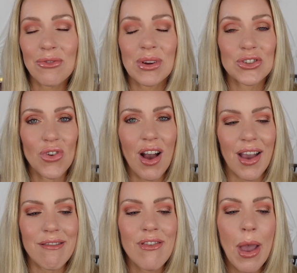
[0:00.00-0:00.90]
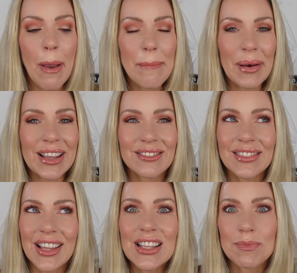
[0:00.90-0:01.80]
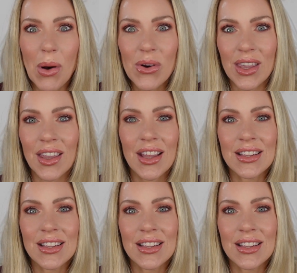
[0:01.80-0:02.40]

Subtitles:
we drive, but it's bulky.